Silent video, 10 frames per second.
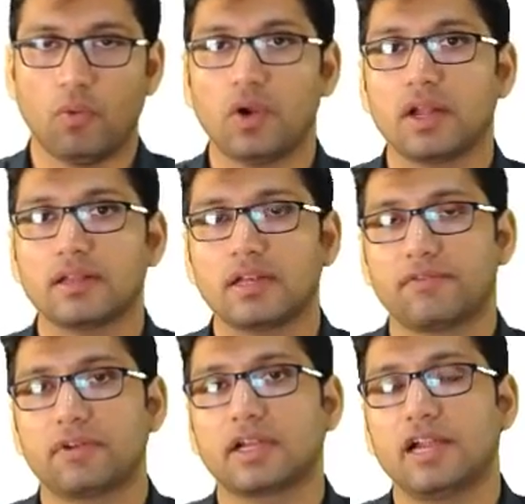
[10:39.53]
what are the
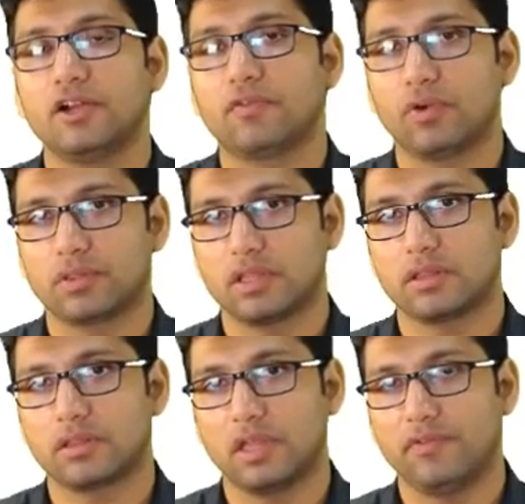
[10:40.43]
different kind of
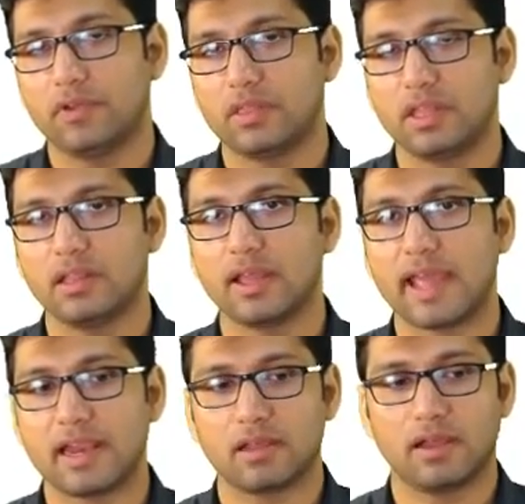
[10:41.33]
forces? If you see
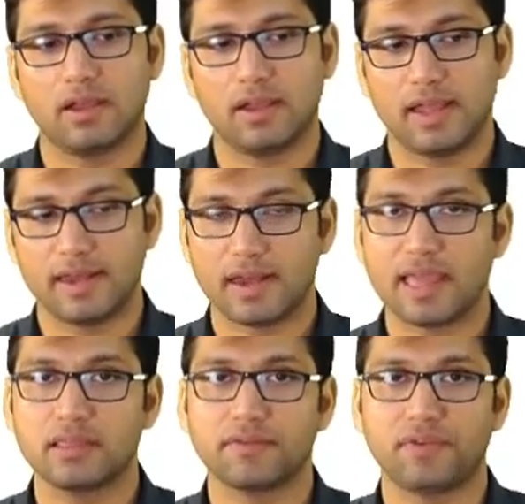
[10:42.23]
the
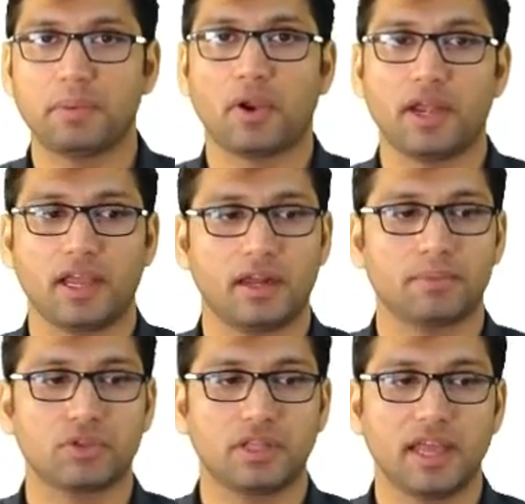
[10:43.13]
analyze the free body
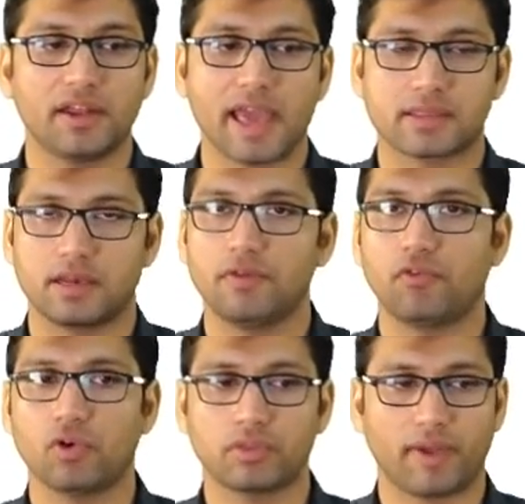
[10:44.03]
diagram, so they are external
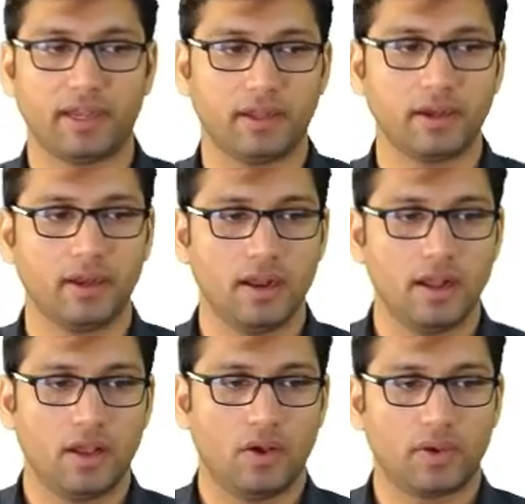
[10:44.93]
force vector.
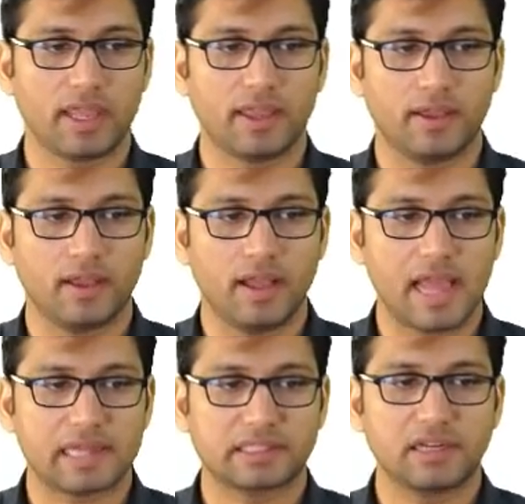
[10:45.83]
Okay,
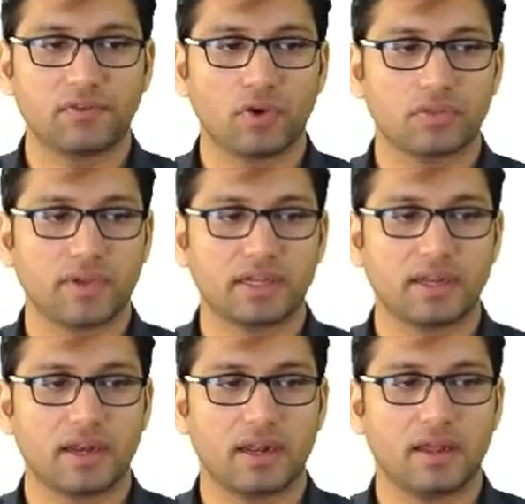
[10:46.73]
external force
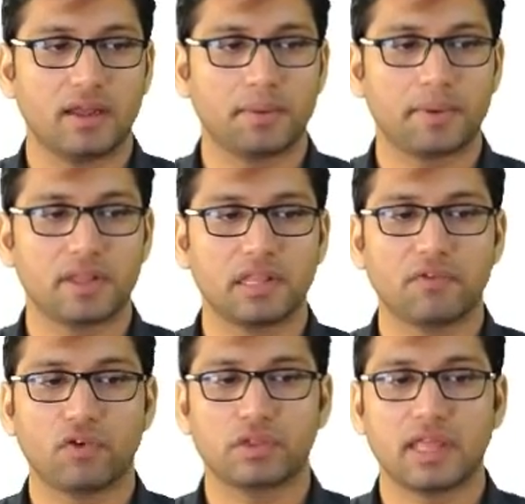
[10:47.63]
vector represent
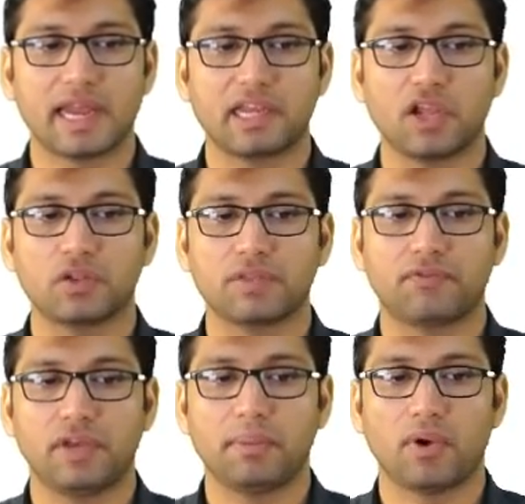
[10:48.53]
the forces acting on the
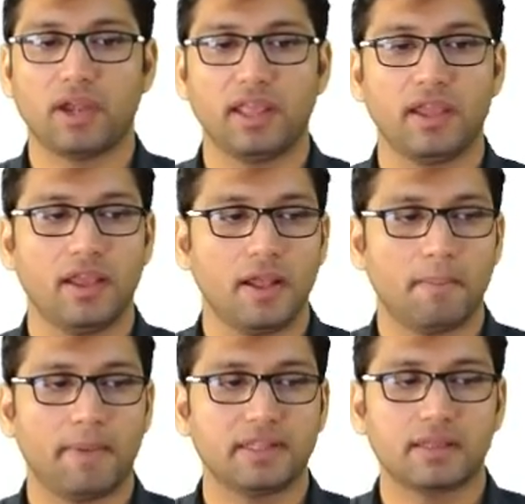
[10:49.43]
free body
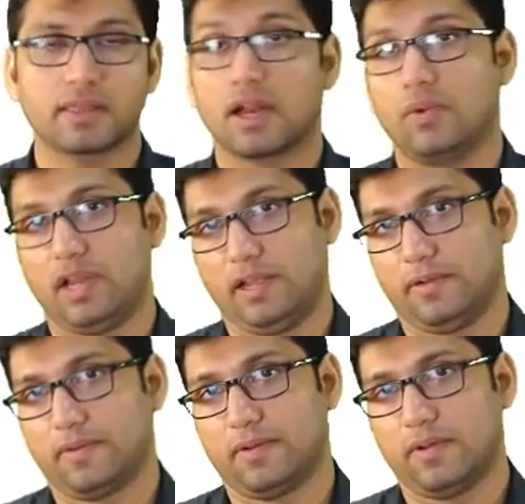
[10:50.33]
by the surrounding.